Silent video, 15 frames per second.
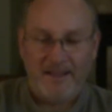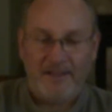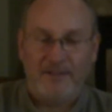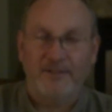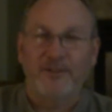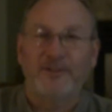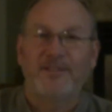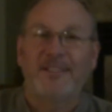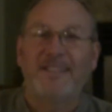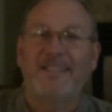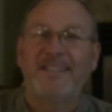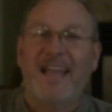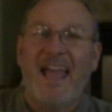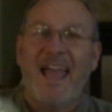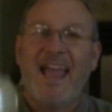So
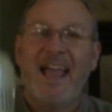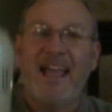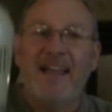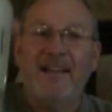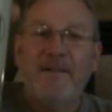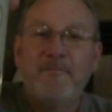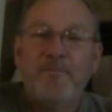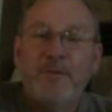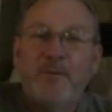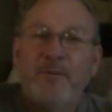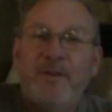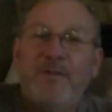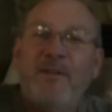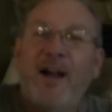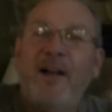today
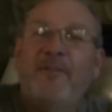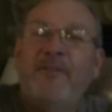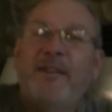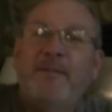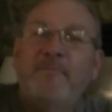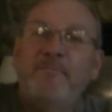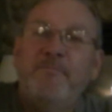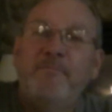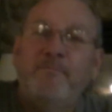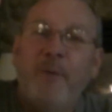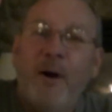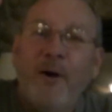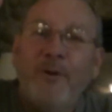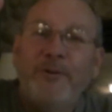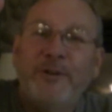we've got the
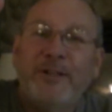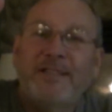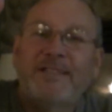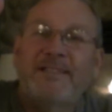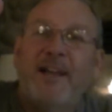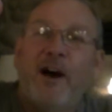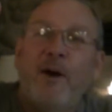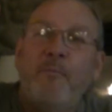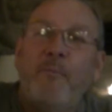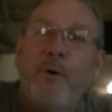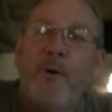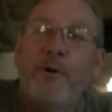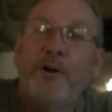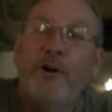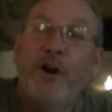Baltic style
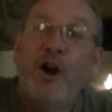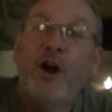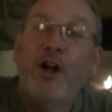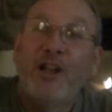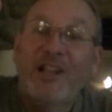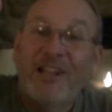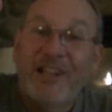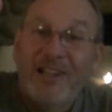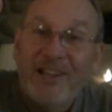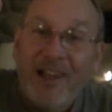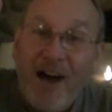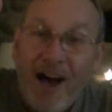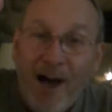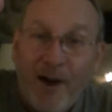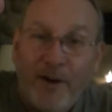porter
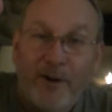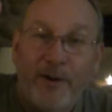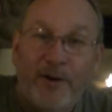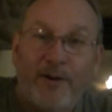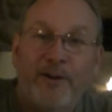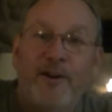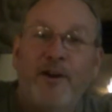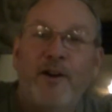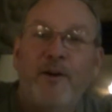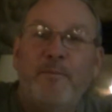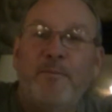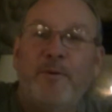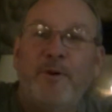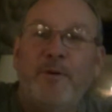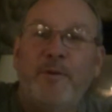lager
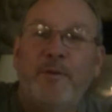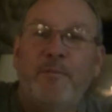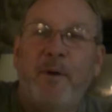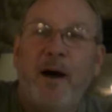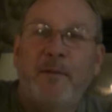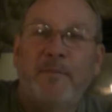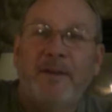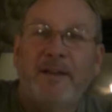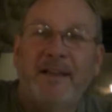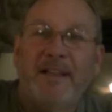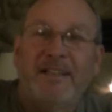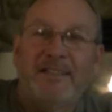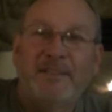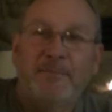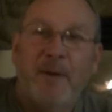brewed with pumpkin
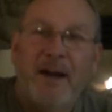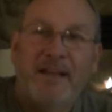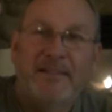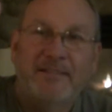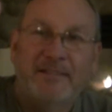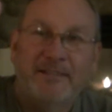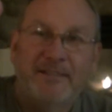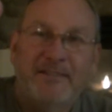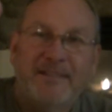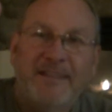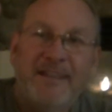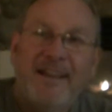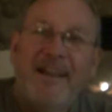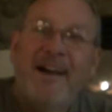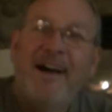and spices.
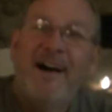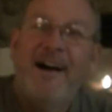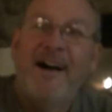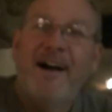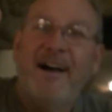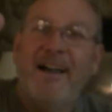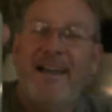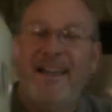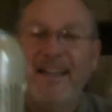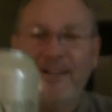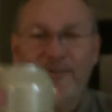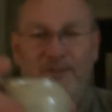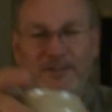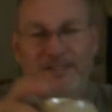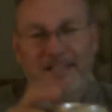Uh,
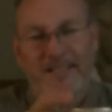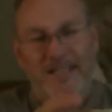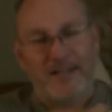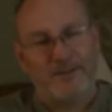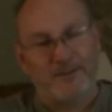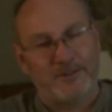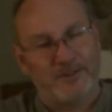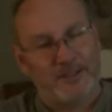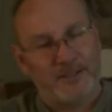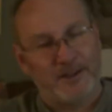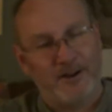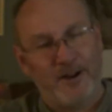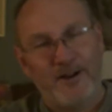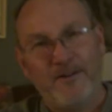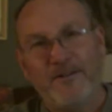interesting, interesting,
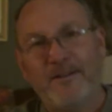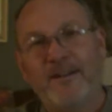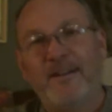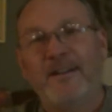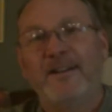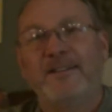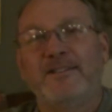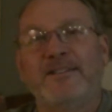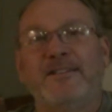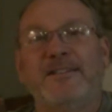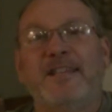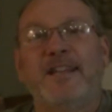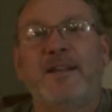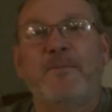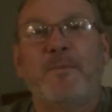you know. Just
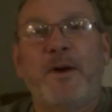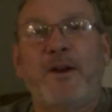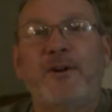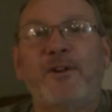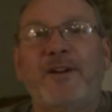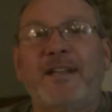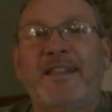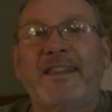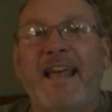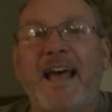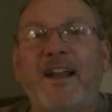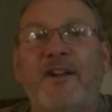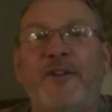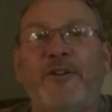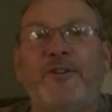take a better look at
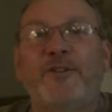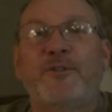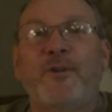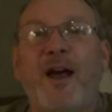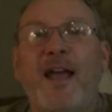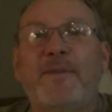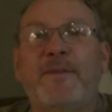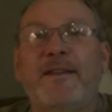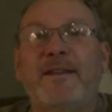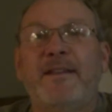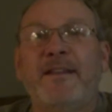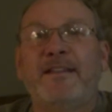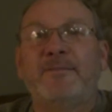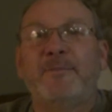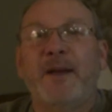that. I'll describe it
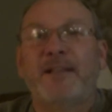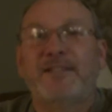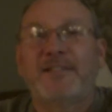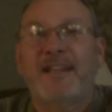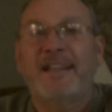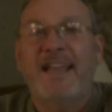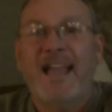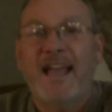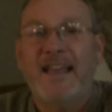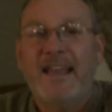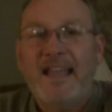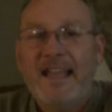as best I can.